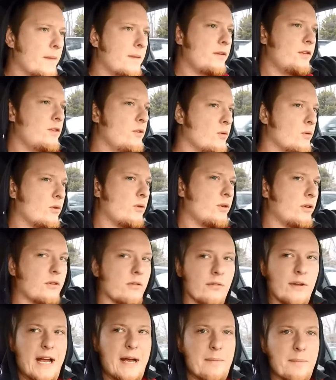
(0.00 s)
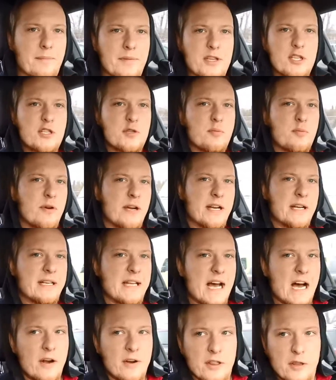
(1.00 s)
You clamp this spring
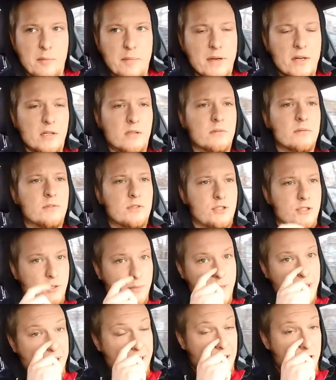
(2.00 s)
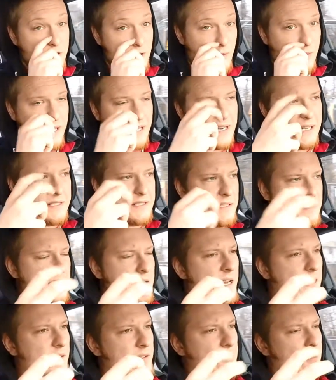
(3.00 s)
down in the middle to make it so that it's
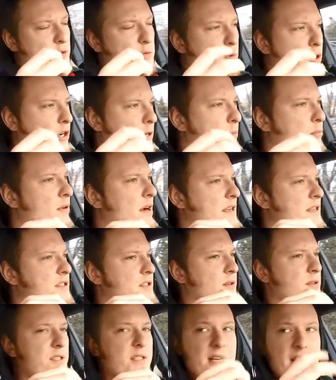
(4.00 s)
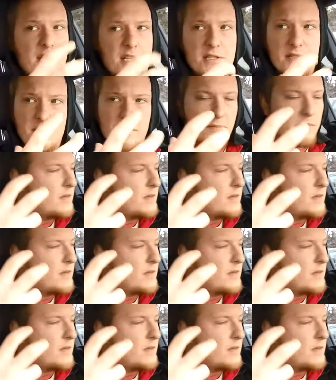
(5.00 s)
more compressed, so it's not as